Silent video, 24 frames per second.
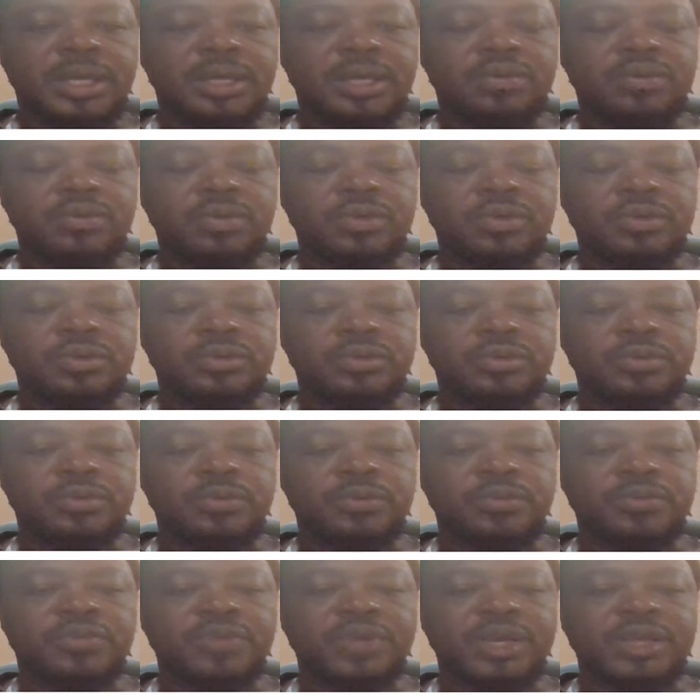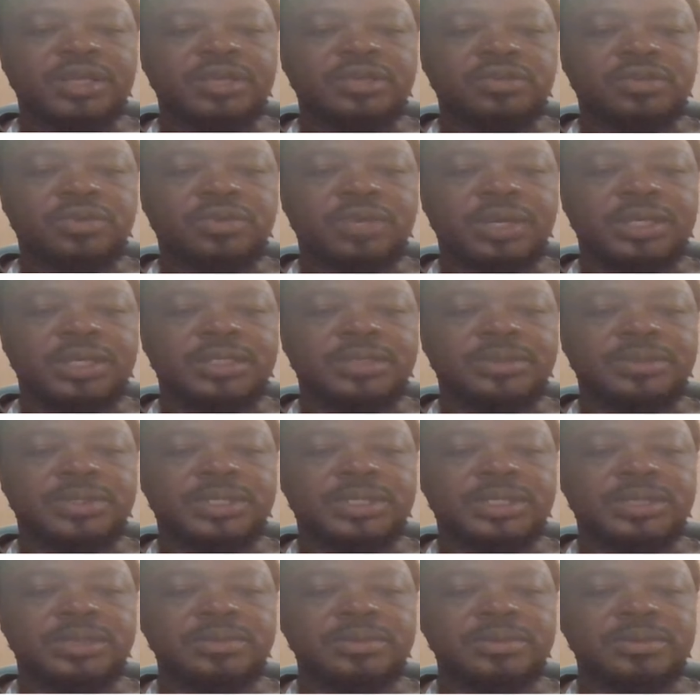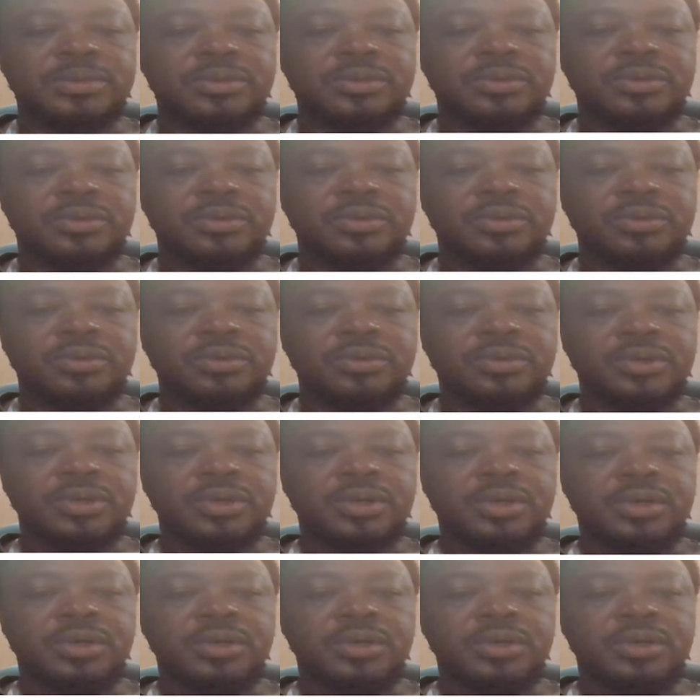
that was to provide scholarship schemes to